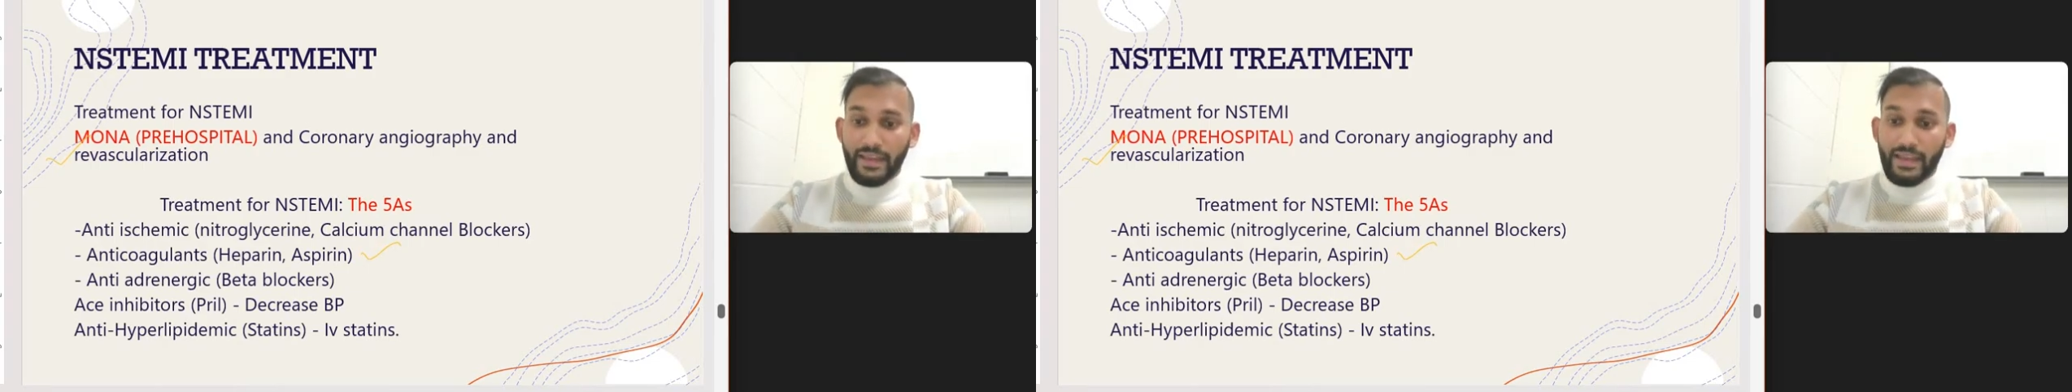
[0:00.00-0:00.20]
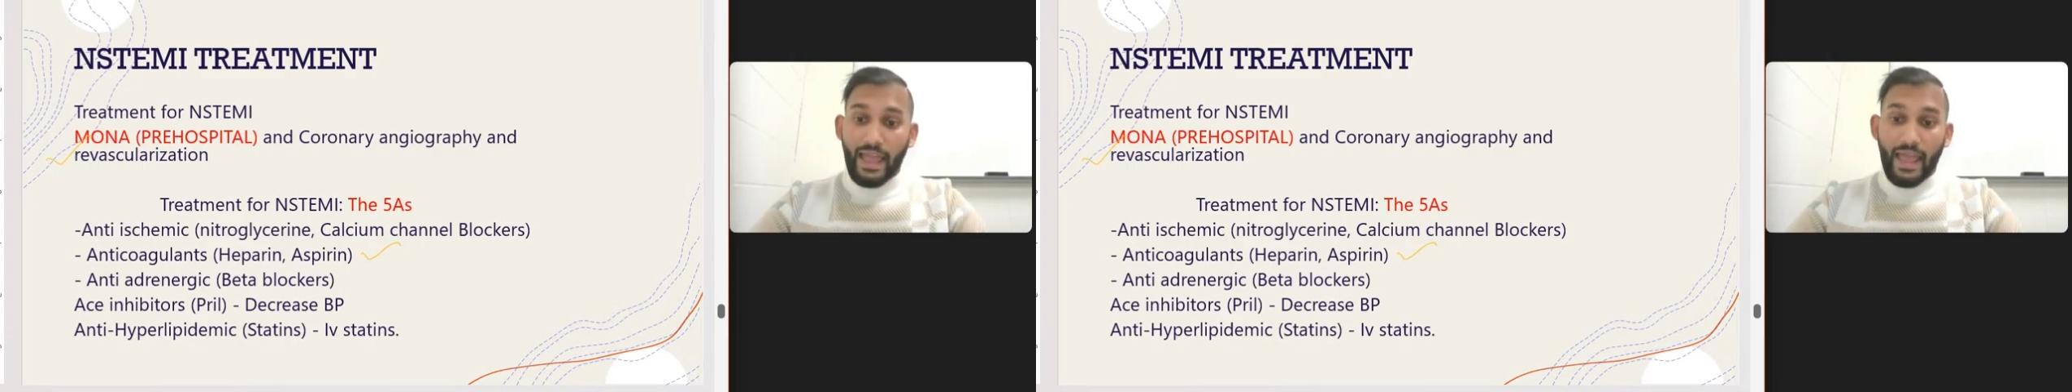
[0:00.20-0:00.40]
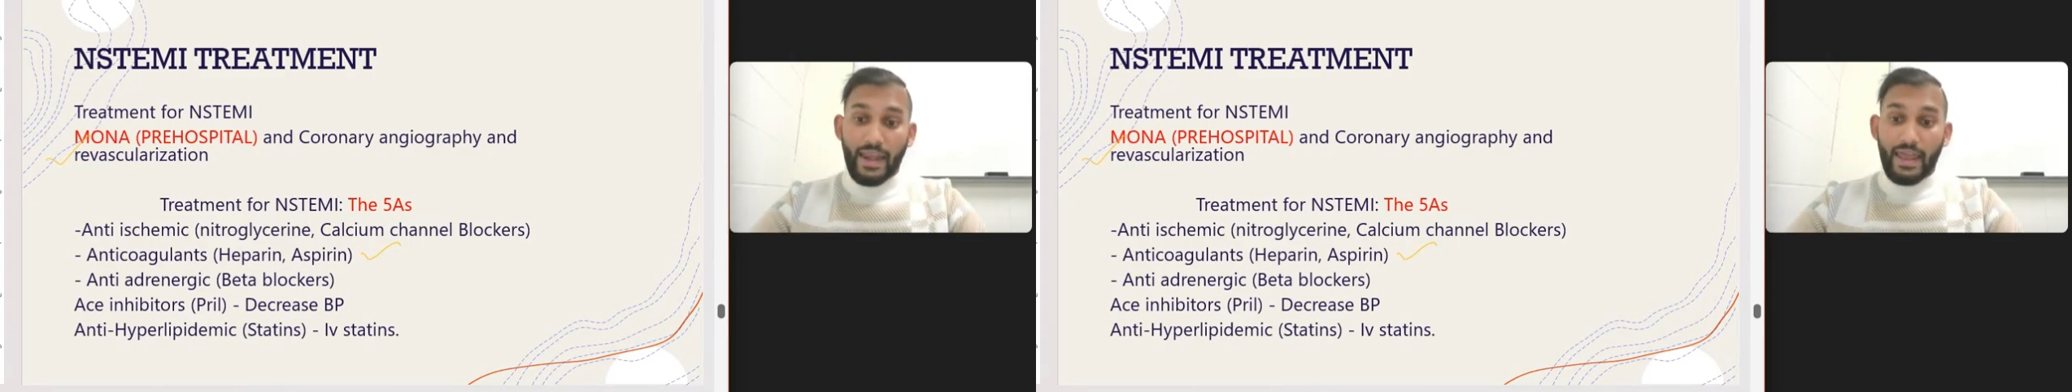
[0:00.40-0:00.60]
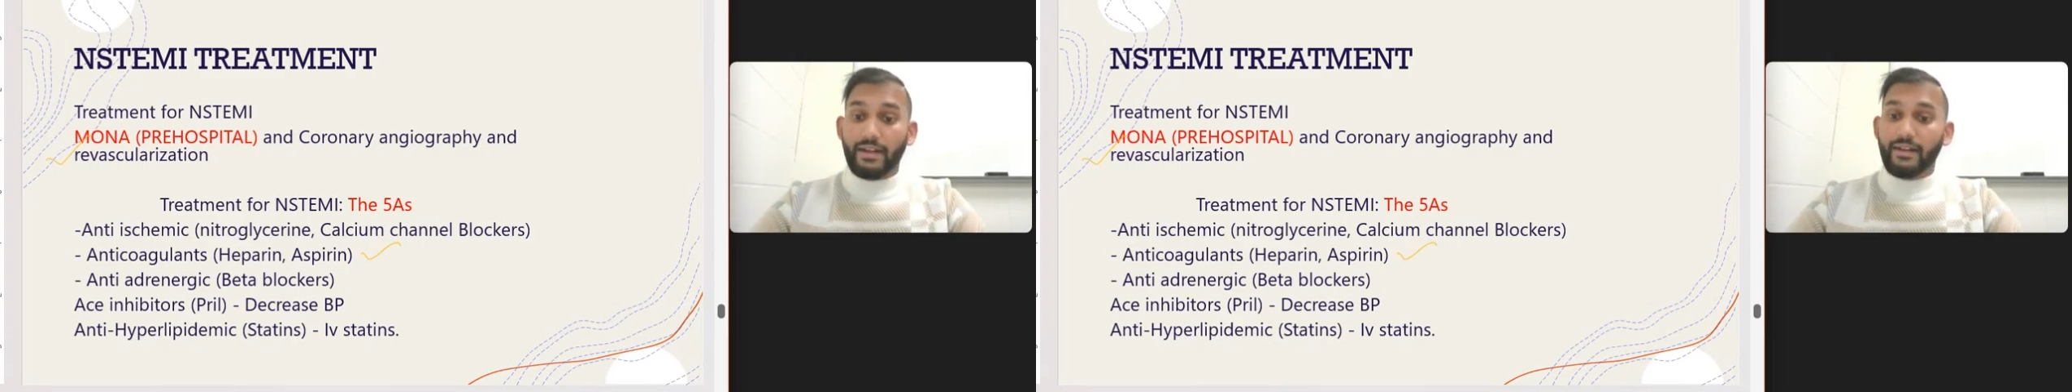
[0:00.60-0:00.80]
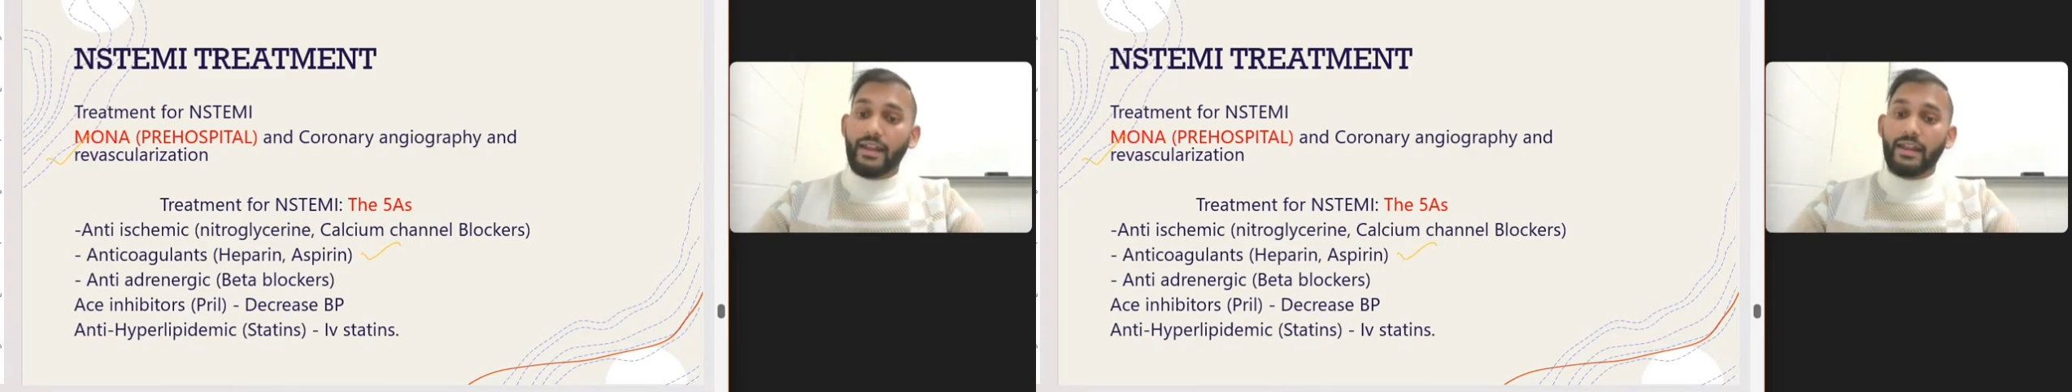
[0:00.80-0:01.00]
And
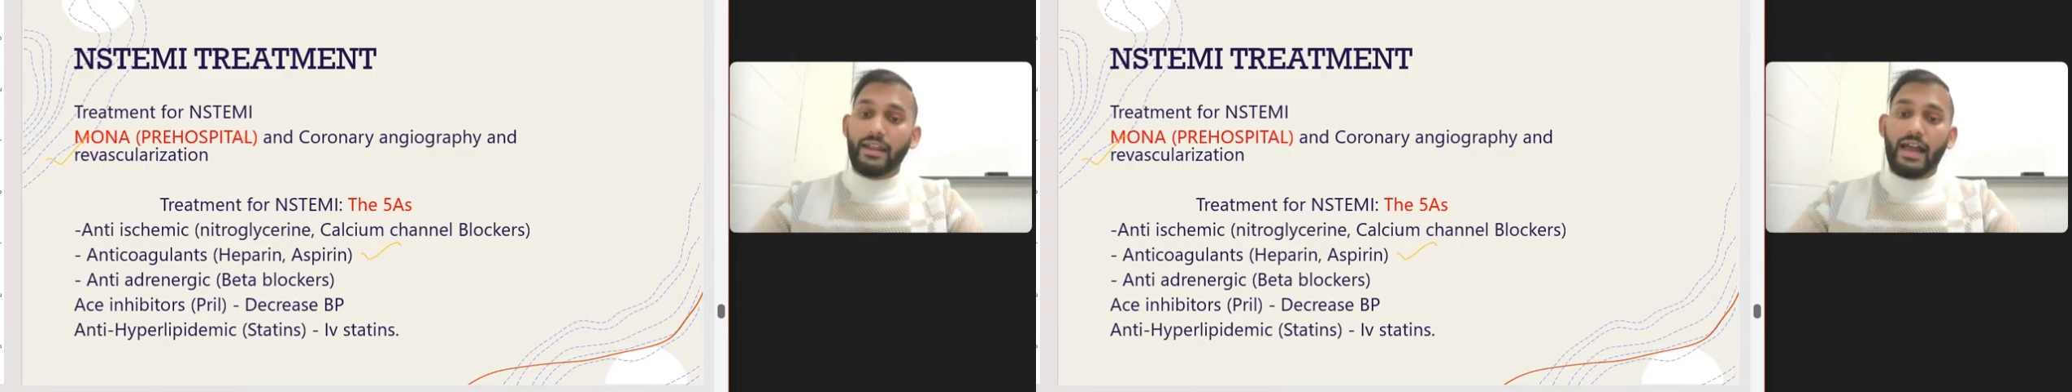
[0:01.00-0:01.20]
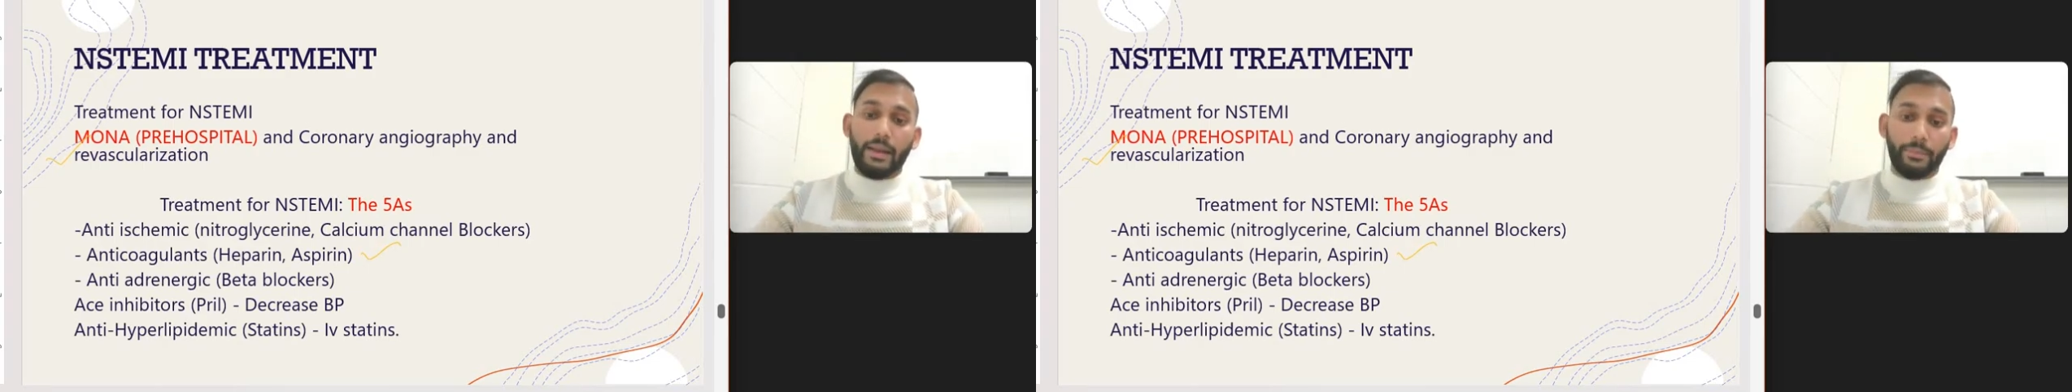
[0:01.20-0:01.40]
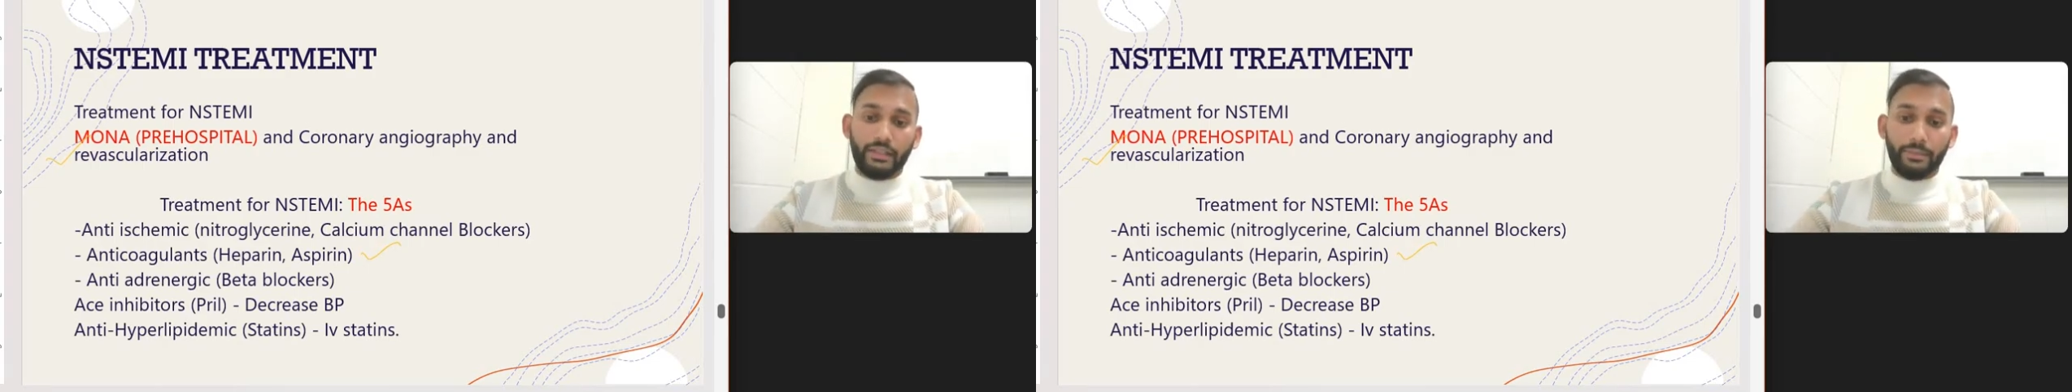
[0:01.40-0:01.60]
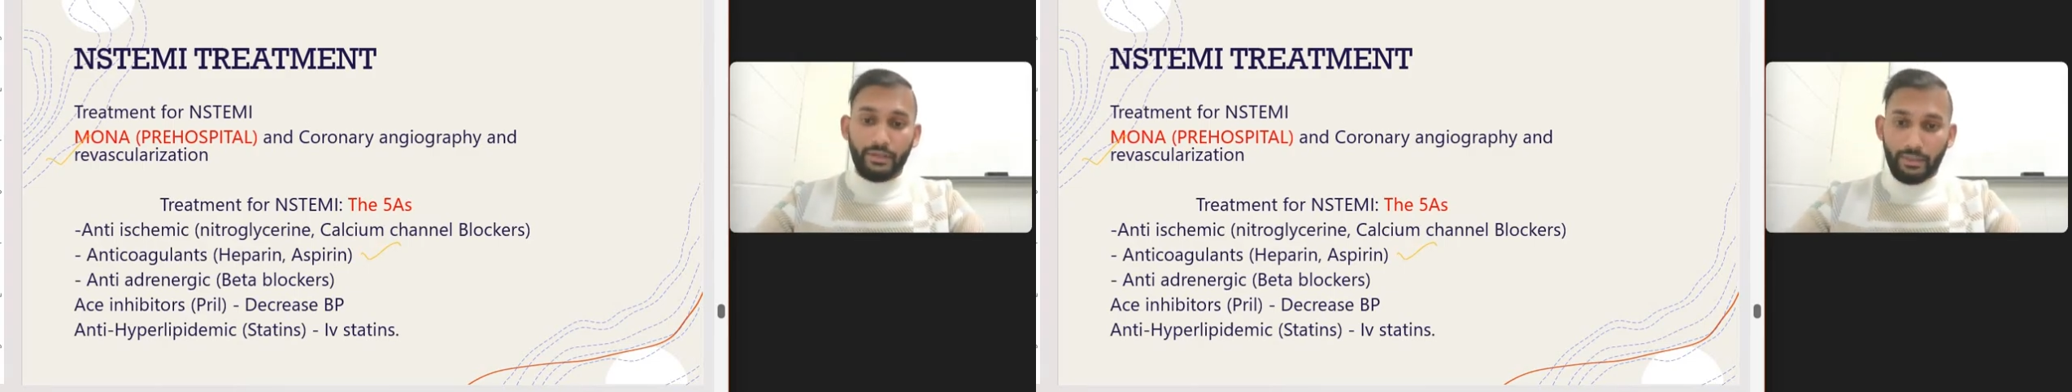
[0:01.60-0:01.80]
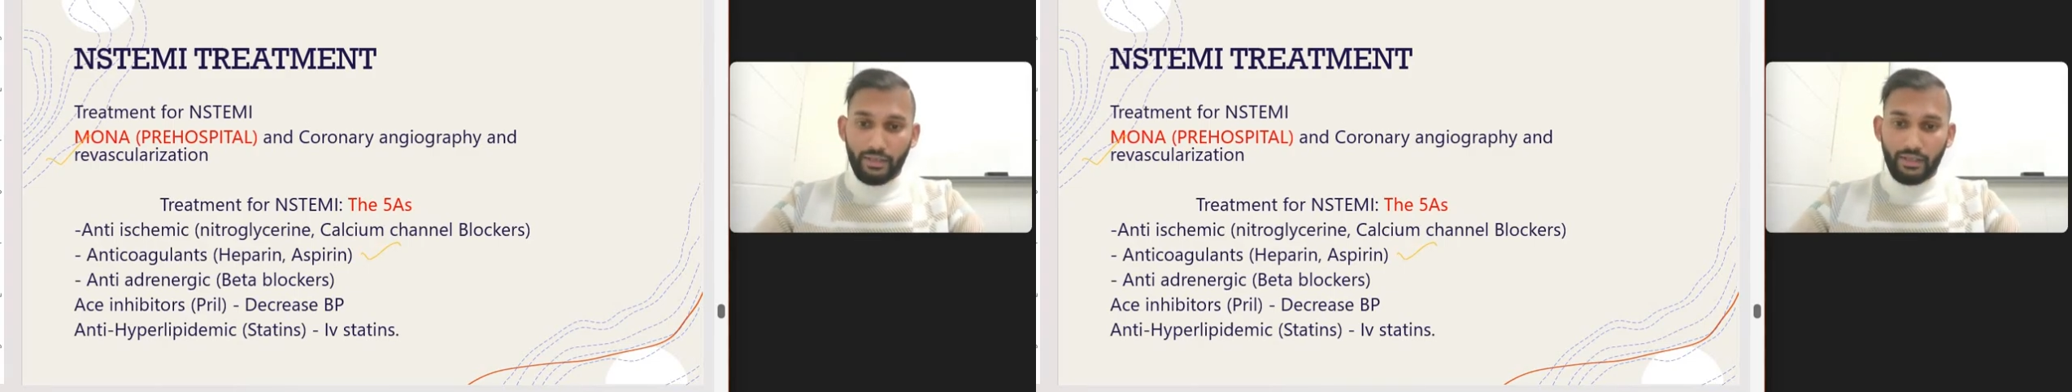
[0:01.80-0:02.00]
anti-hyperlipidemic,